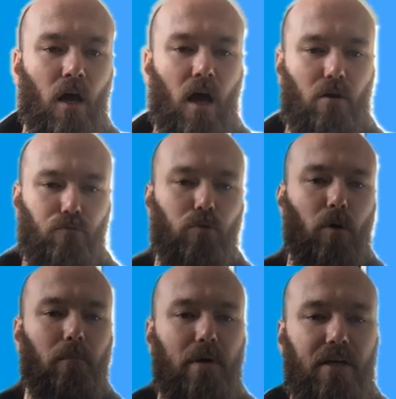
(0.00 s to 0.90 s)
a
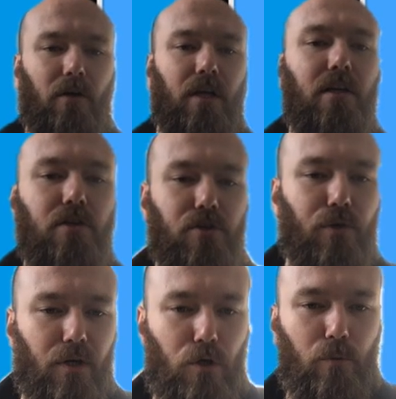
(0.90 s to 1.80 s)
robot may not injure
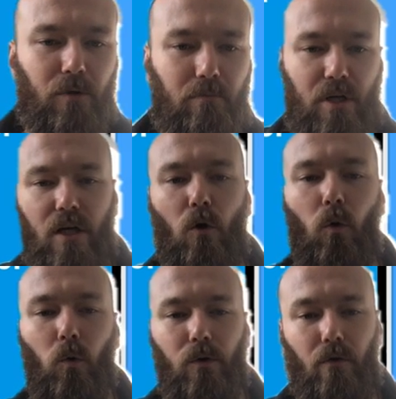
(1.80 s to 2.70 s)
a human being
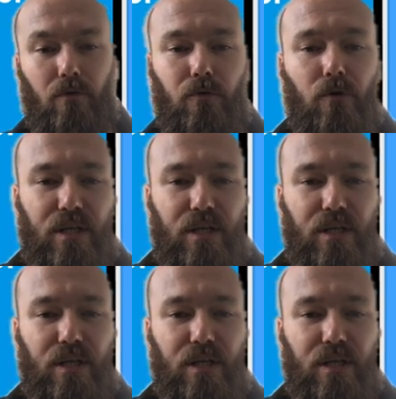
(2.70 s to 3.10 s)
or through